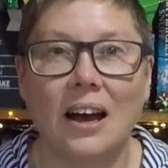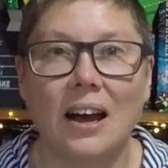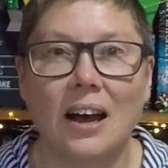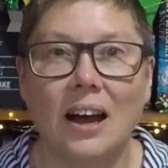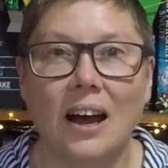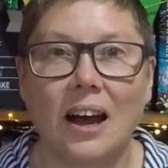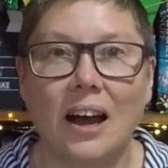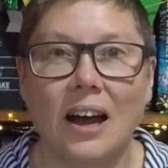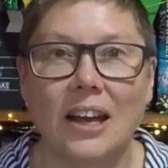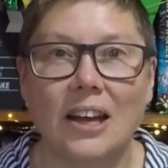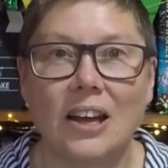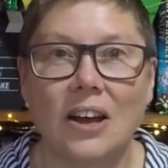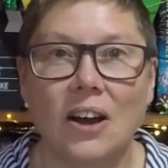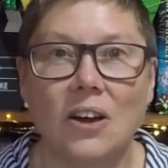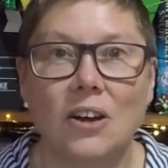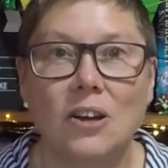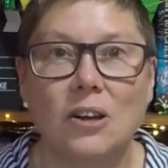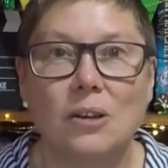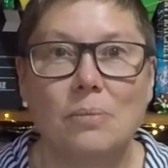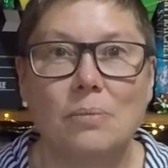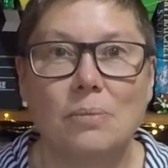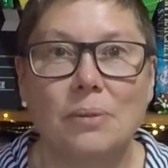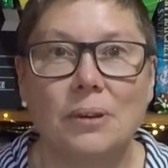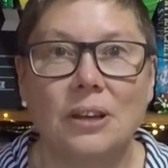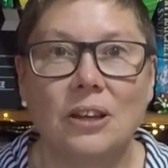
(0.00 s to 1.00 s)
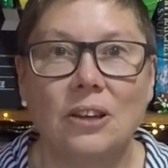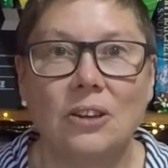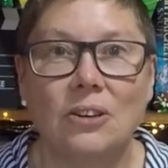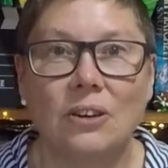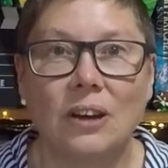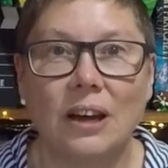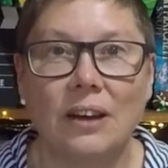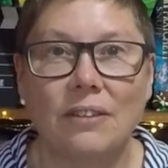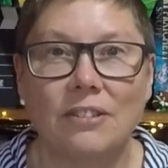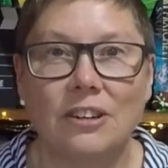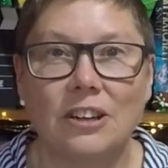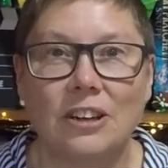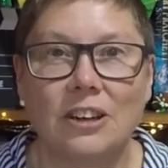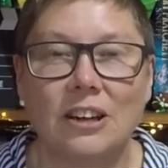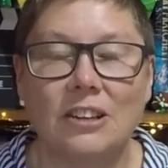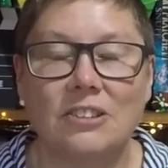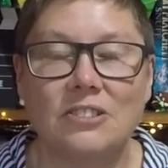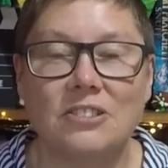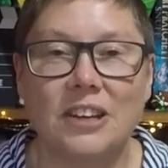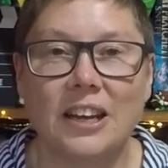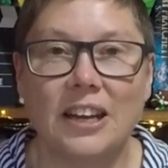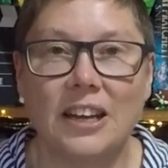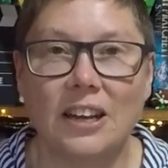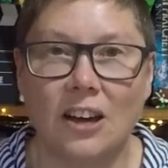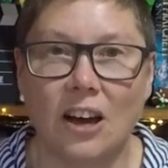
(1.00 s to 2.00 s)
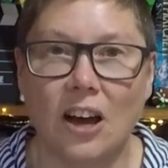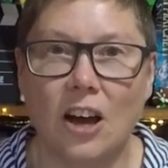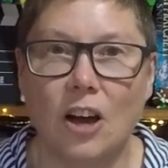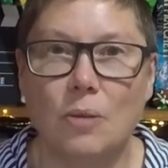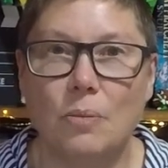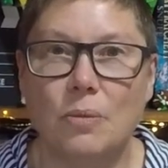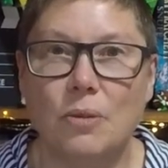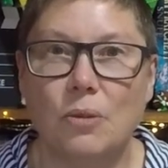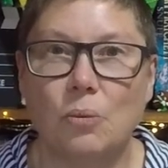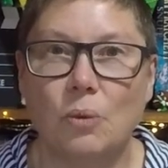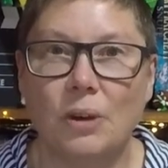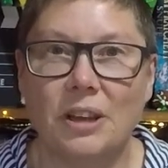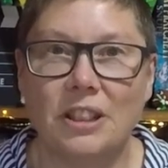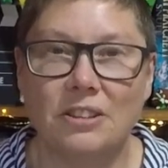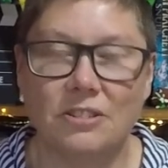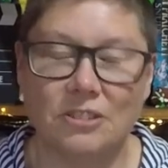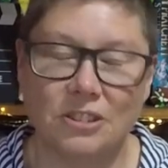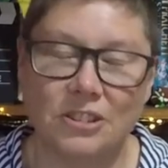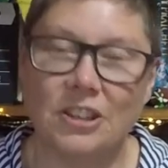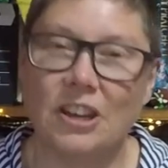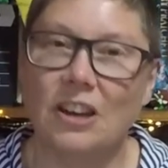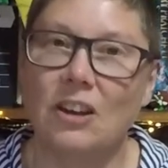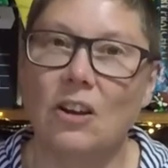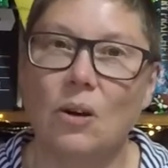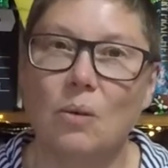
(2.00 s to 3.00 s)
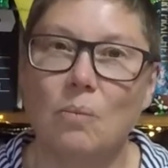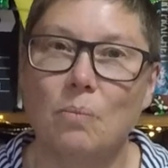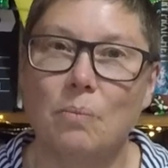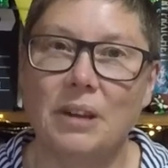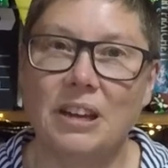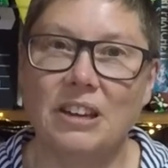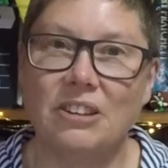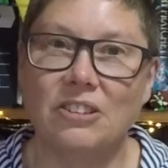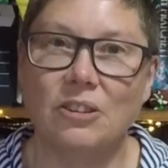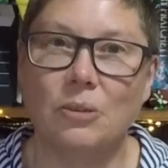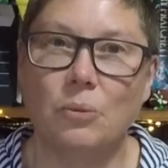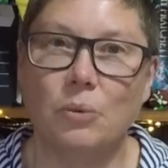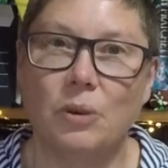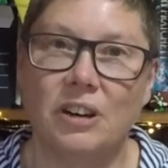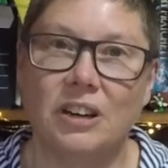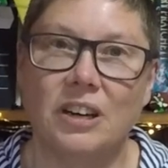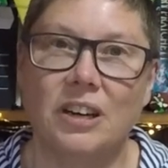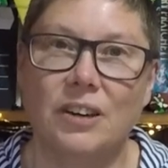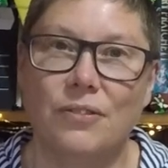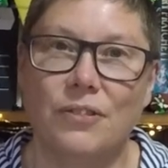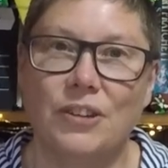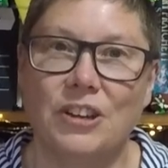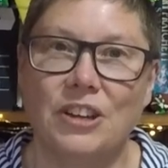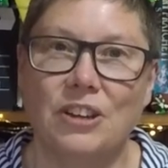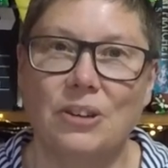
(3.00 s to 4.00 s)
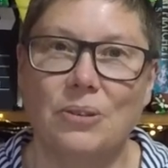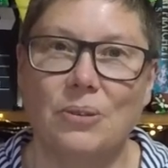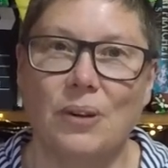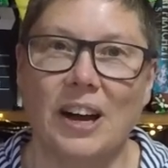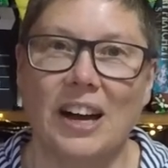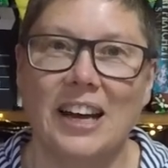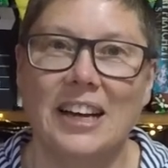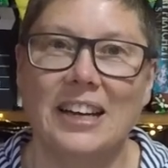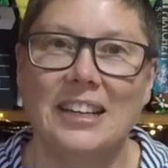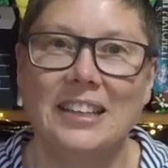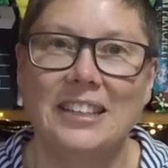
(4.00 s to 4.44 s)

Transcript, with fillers: I hope you're having a nice day. I hope the weather is a lot better wherever you are,